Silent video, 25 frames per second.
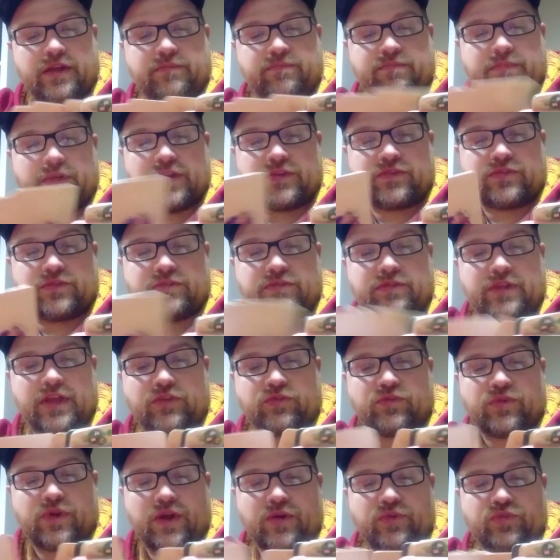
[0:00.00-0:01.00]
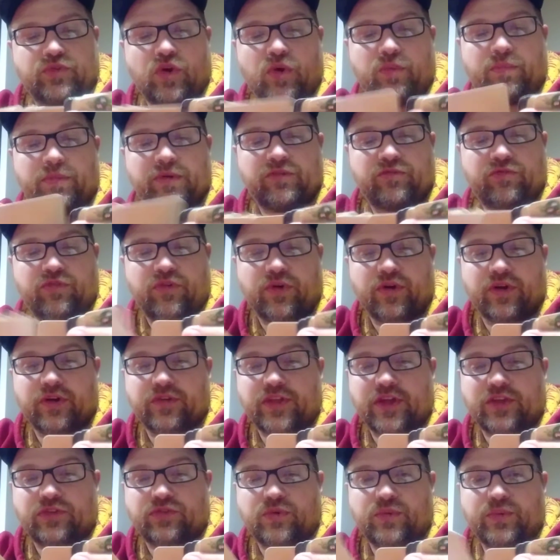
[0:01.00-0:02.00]
That's what I was hoping for, and
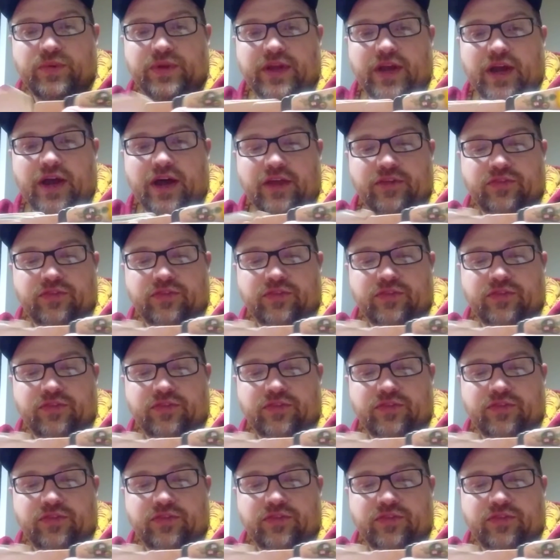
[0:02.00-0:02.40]
that's what we got.